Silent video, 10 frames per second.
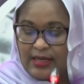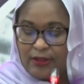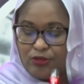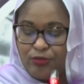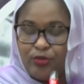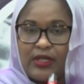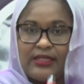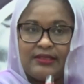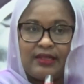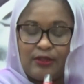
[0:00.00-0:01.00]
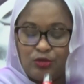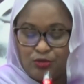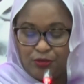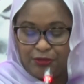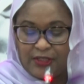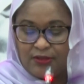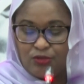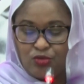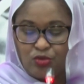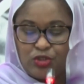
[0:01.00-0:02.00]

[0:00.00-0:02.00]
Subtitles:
pressing needs of a rural